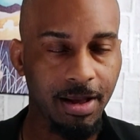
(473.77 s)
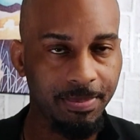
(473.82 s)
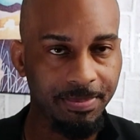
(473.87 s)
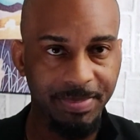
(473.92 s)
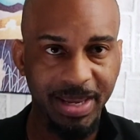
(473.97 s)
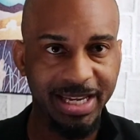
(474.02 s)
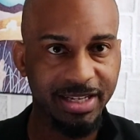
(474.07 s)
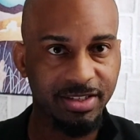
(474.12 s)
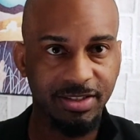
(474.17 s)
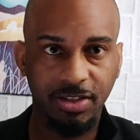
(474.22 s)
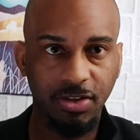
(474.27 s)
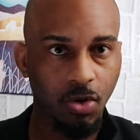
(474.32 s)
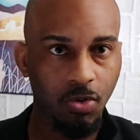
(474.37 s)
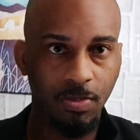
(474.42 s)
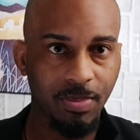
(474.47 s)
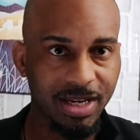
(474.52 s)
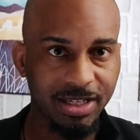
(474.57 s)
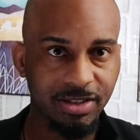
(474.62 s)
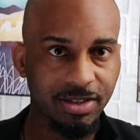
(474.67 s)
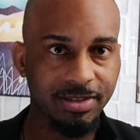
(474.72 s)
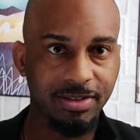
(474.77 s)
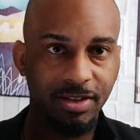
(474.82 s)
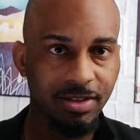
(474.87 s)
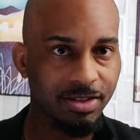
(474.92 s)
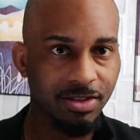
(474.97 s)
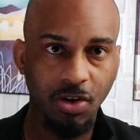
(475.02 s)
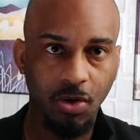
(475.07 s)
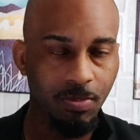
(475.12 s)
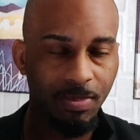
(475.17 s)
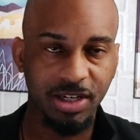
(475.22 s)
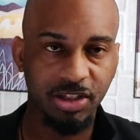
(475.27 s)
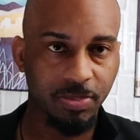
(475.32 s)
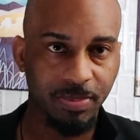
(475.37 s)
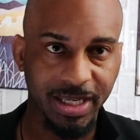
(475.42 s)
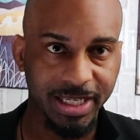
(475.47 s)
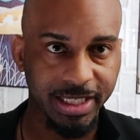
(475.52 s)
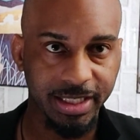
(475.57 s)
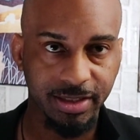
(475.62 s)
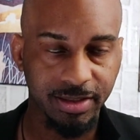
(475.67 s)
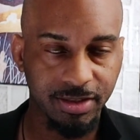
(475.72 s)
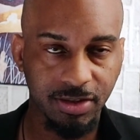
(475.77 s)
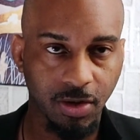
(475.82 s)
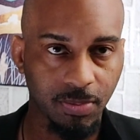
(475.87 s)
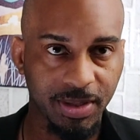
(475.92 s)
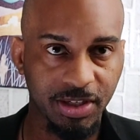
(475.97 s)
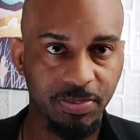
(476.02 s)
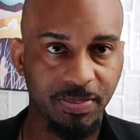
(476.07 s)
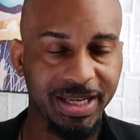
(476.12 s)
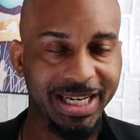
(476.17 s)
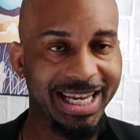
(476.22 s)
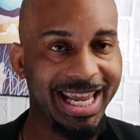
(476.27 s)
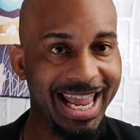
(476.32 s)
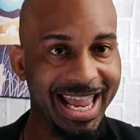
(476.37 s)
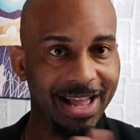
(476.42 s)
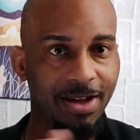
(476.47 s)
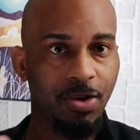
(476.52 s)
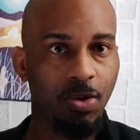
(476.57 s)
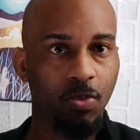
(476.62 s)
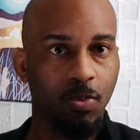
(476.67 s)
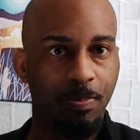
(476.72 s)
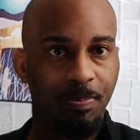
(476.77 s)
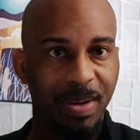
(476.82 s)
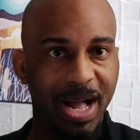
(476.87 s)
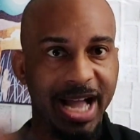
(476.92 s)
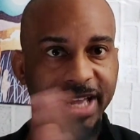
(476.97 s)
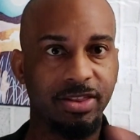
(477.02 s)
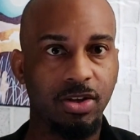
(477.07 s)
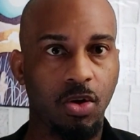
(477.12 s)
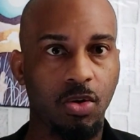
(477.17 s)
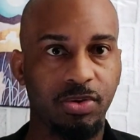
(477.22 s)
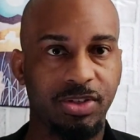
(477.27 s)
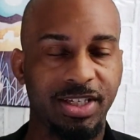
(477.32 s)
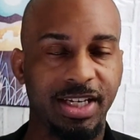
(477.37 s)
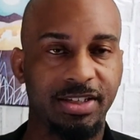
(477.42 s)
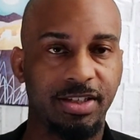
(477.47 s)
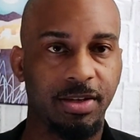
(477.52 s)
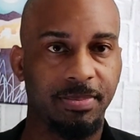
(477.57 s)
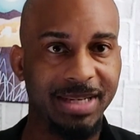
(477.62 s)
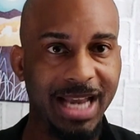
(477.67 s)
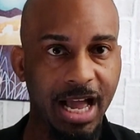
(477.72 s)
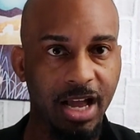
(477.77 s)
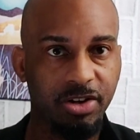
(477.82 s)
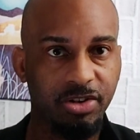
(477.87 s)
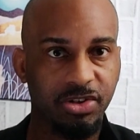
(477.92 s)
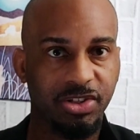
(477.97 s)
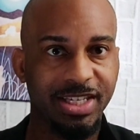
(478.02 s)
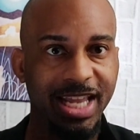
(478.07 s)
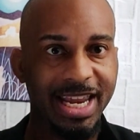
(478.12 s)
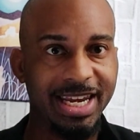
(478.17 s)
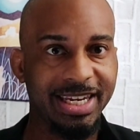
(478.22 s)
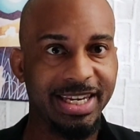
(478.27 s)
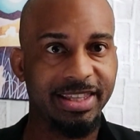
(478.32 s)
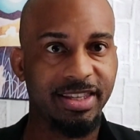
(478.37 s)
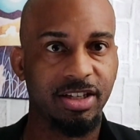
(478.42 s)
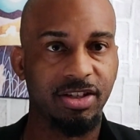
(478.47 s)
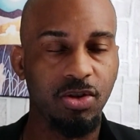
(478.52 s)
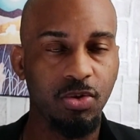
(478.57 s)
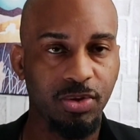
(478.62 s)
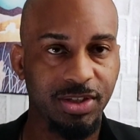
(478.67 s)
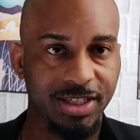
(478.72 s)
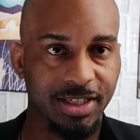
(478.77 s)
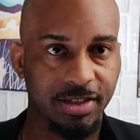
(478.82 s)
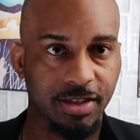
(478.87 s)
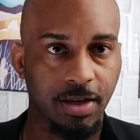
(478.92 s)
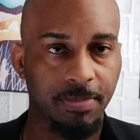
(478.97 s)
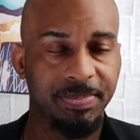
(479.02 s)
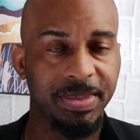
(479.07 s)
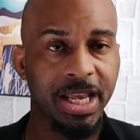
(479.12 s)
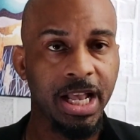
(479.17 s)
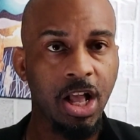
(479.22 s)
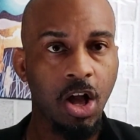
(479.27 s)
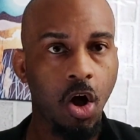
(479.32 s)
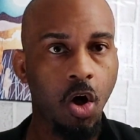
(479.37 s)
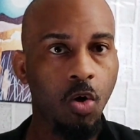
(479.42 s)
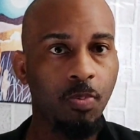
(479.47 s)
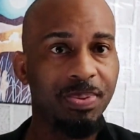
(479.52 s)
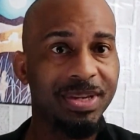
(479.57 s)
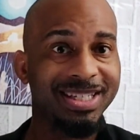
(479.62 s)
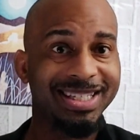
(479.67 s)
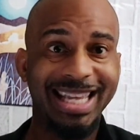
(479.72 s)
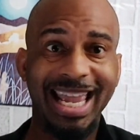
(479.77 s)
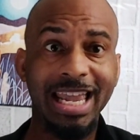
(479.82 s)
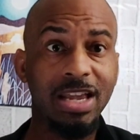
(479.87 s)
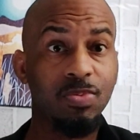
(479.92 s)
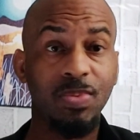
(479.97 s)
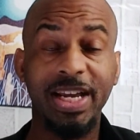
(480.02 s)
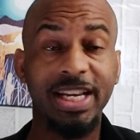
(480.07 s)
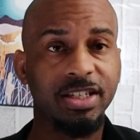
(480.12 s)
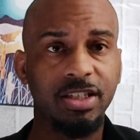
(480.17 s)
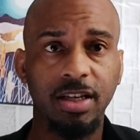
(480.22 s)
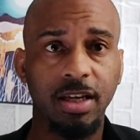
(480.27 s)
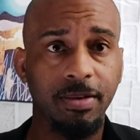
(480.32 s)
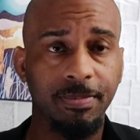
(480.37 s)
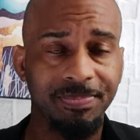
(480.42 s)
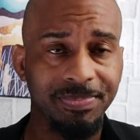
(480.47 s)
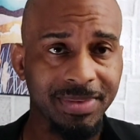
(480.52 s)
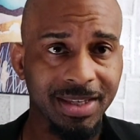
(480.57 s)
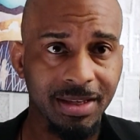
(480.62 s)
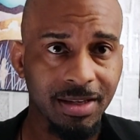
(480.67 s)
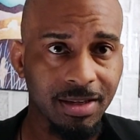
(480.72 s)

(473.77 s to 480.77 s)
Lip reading: make so much money. So much money by the old system. Not understanding that the new system opens gateways to